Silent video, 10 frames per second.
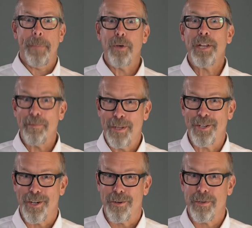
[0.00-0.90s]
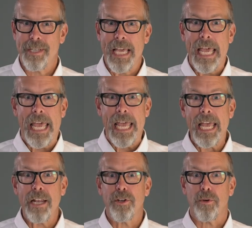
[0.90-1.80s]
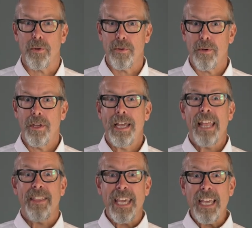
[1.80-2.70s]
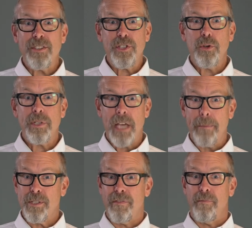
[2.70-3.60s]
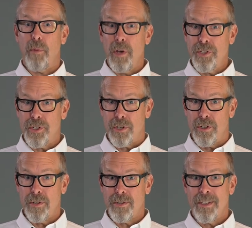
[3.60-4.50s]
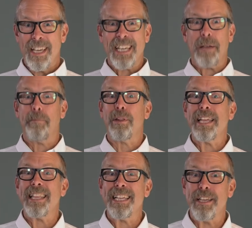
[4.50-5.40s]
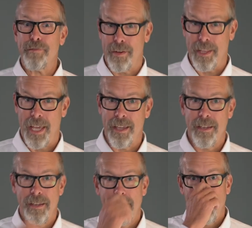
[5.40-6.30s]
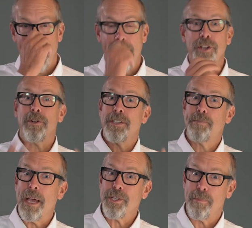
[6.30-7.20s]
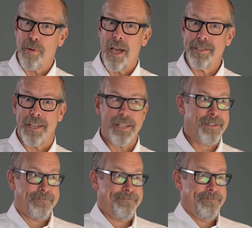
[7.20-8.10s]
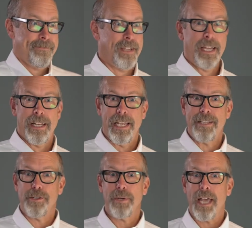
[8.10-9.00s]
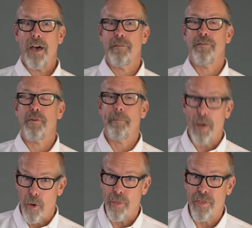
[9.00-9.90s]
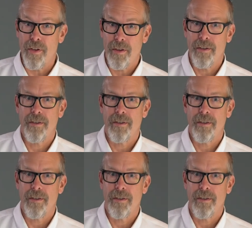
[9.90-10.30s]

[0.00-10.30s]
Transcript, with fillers: building materials handle these two types of moistures completely differently, and your inspection process needs to account for both.